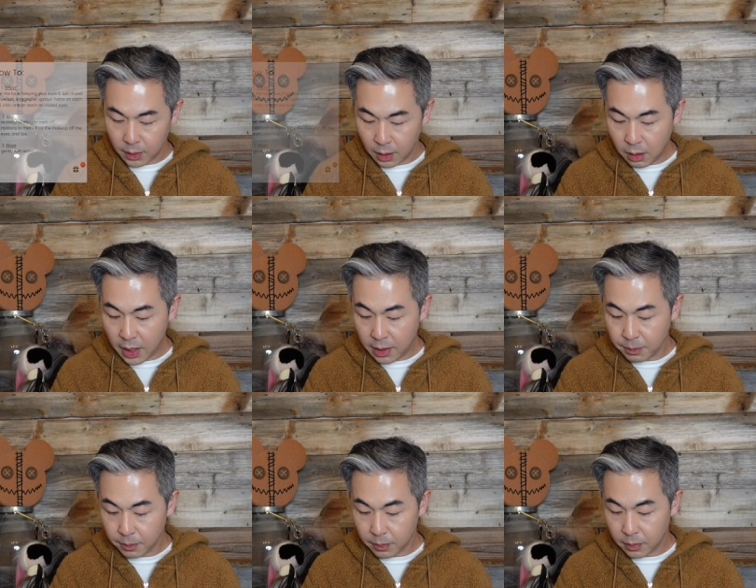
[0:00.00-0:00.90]
Okay,
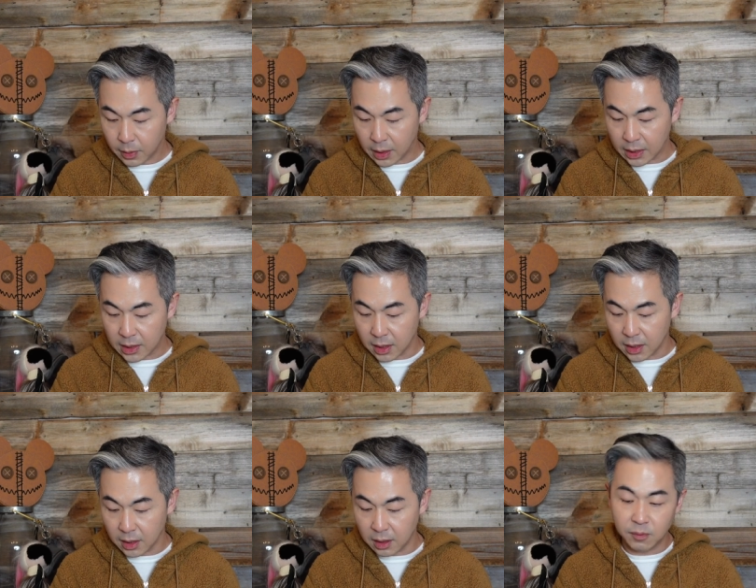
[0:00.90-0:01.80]
let's
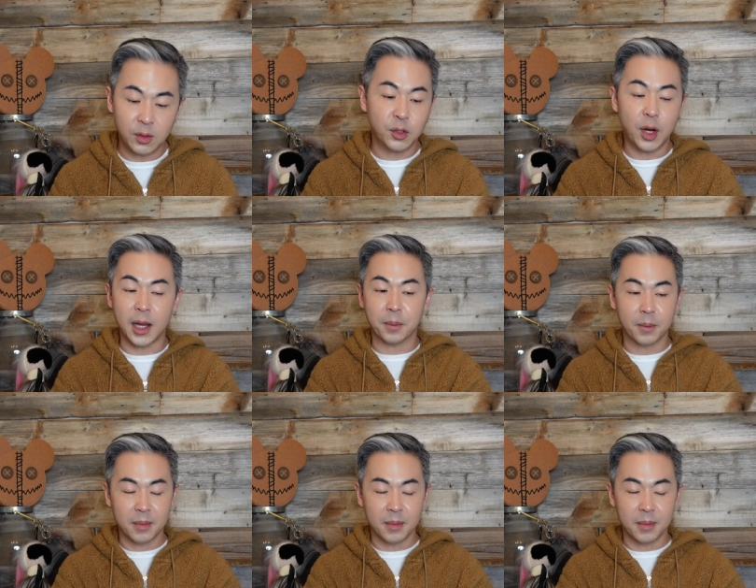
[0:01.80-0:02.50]
uh, give it a try.